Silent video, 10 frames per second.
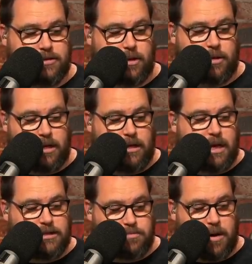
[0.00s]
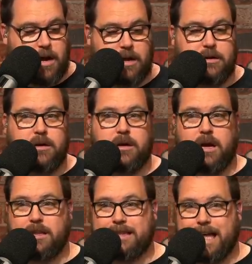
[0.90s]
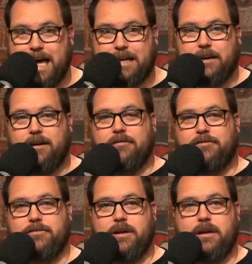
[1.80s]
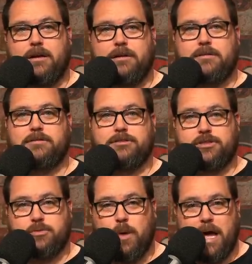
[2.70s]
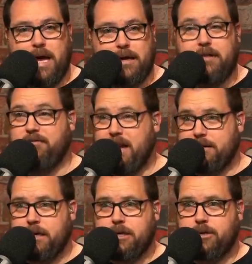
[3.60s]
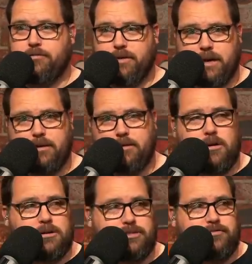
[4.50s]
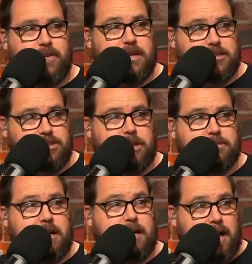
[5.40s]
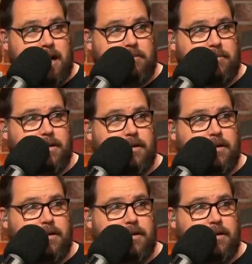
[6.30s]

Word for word: So he has brought a lot of swag. In fact, don't forget you can go to fantasychamps.com.